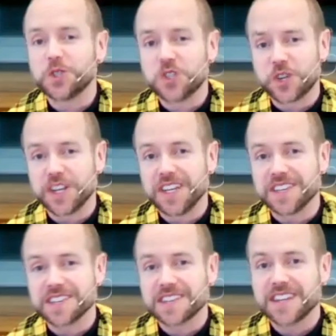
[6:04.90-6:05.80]

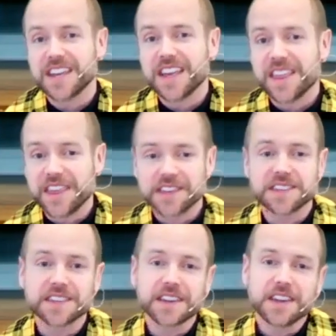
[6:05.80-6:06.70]
journeys
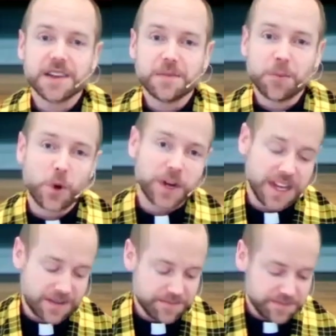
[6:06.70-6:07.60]
this morning.
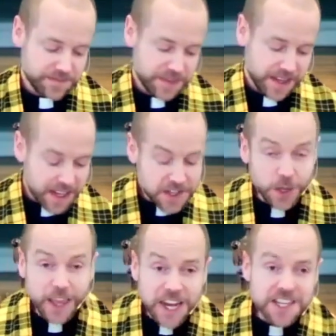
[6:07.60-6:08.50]
And so
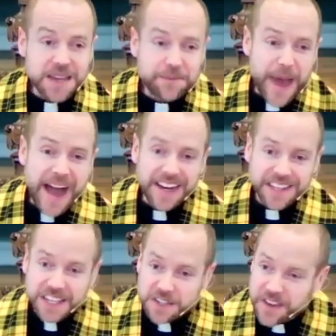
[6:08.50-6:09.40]
let us get back to
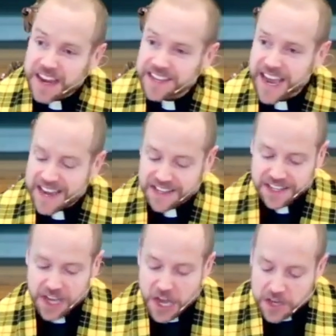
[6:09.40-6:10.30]
this fantastic
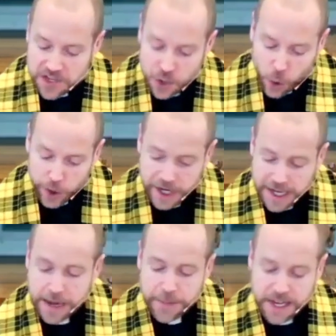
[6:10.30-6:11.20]
story,
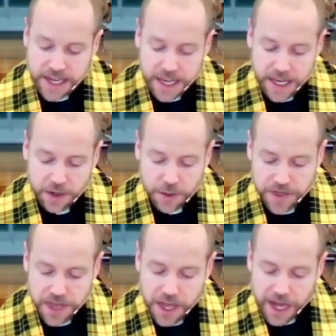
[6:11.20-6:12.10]
again beginning
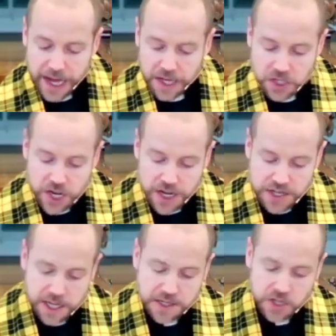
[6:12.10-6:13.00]
with
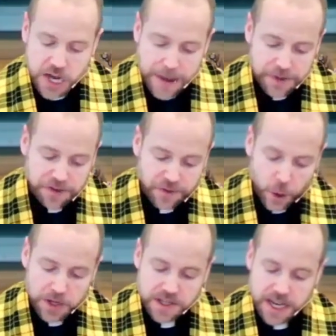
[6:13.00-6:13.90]
Genesis chapter
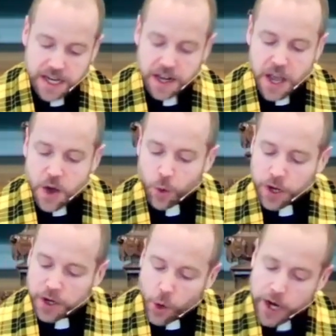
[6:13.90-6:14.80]
14.
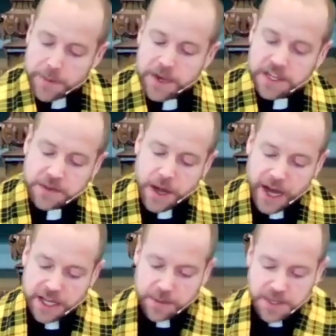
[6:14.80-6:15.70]
We're going to be
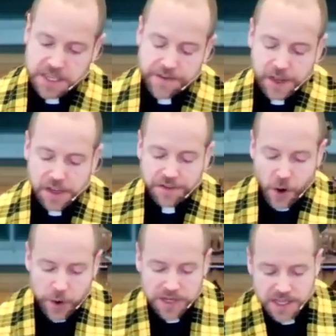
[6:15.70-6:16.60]
specifically
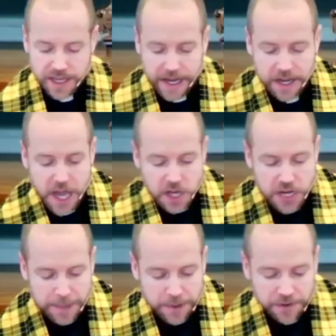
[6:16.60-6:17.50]
focusing on
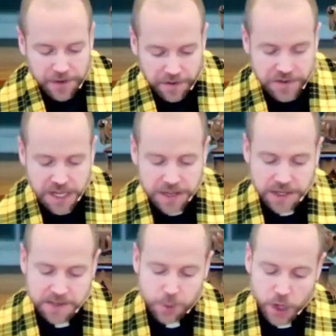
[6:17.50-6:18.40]
chapter 15
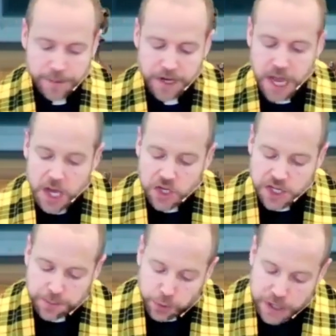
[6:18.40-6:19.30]
this morning, but
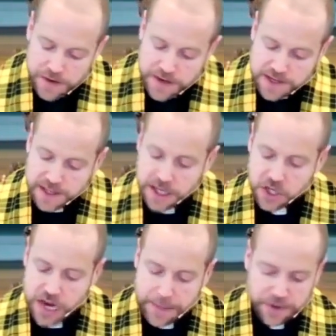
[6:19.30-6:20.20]
just previously in
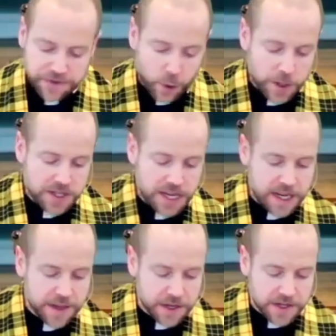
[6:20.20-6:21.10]
chapter 14,
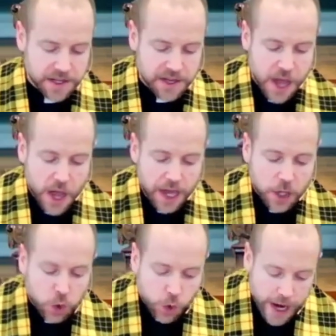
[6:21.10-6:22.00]
there's this
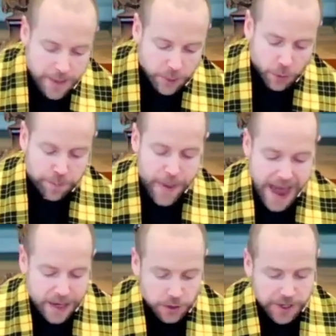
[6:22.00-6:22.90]
incredible
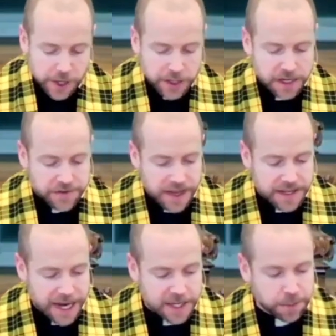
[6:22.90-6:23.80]
battle narrative that
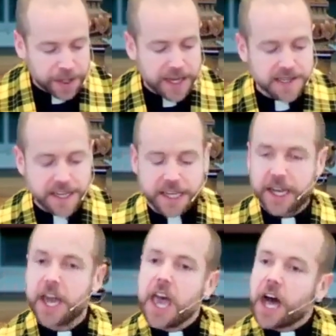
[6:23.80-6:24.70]
takes place like
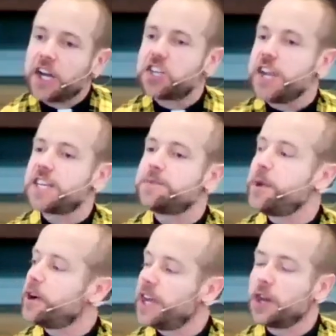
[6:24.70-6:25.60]
a
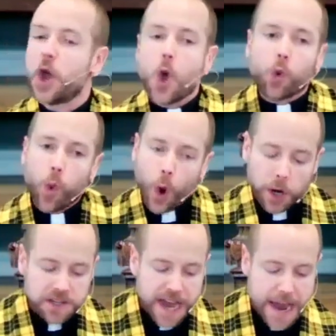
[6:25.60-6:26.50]
Shakespearean
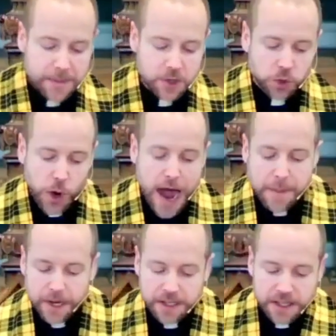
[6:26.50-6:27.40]
wartime
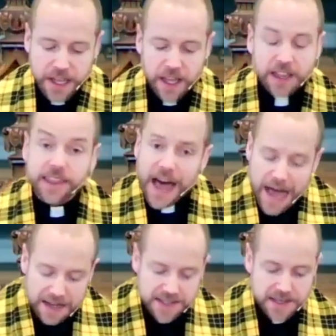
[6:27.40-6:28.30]
drama.
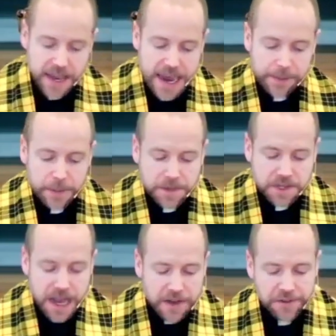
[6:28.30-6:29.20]
Lot, Abram's
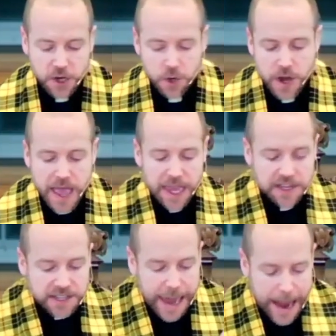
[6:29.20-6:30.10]
nephew, is
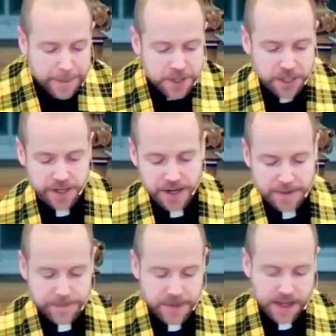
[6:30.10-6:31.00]
captured
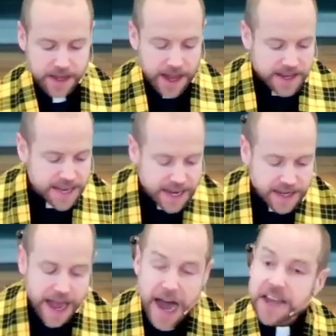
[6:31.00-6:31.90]
and taken
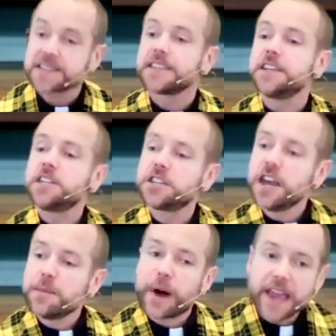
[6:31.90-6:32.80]
hostage
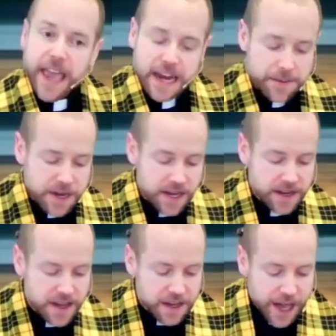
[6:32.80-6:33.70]
by enemy
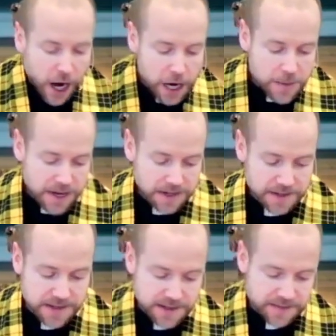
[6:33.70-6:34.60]

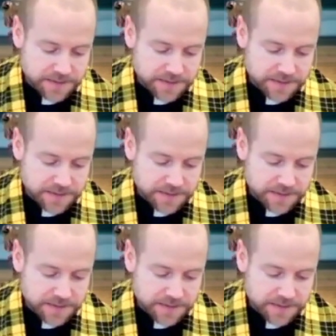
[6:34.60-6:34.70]
armies,